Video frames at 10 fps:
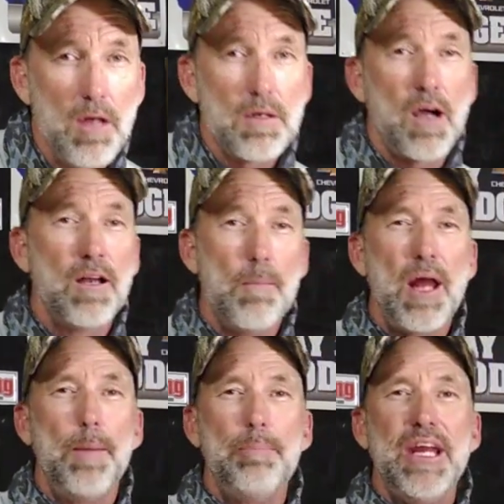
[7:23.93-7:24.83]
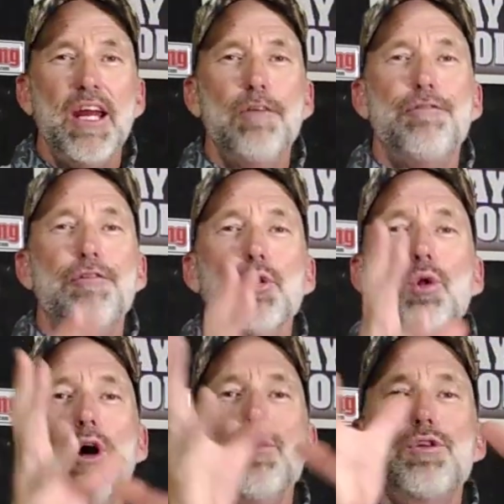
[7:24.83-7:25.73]
Talking about a big
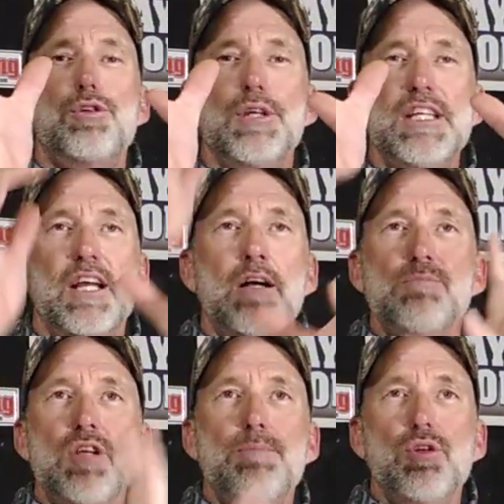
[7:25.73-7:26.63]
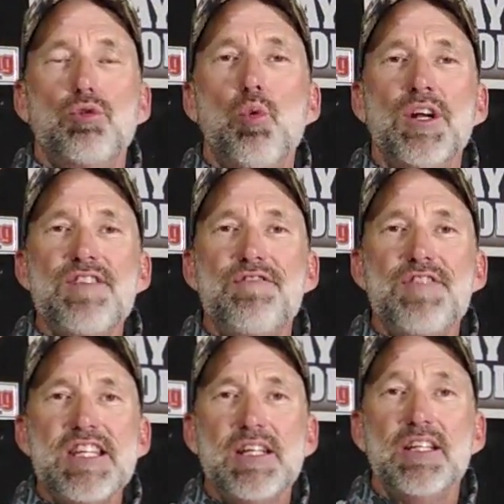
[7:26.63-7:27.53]
full oak tree that comes up to 20
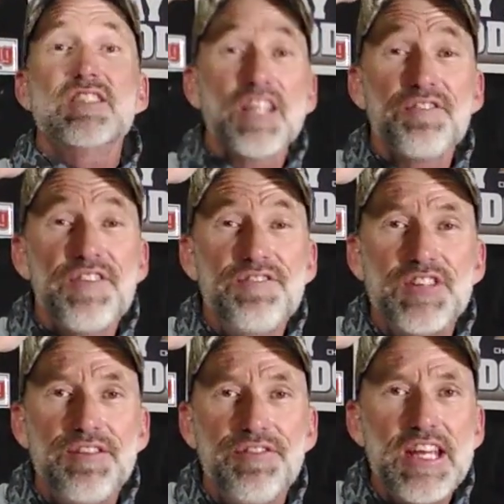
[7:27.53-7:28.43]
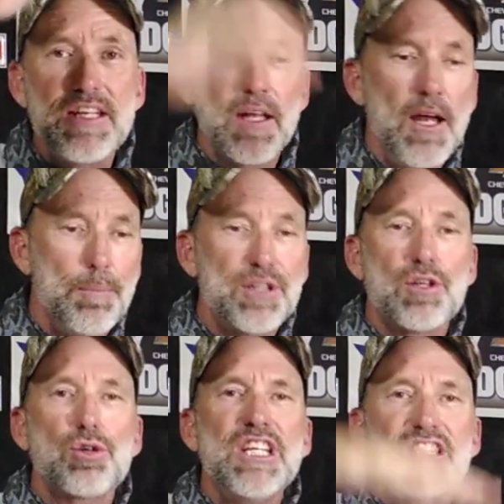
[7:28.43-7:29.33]
feet. It's in 50 feet, but the
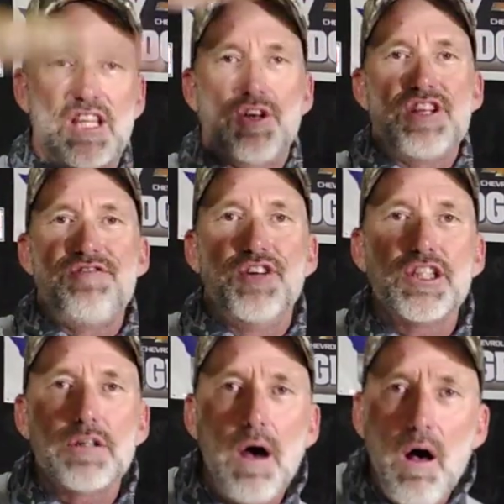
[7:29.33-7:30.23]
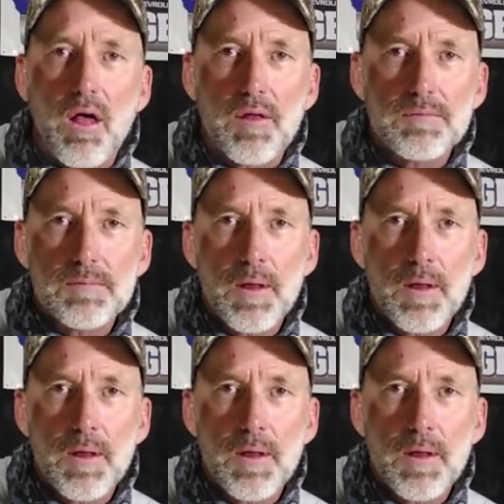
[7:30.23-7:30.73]
tree's 30 foot tall.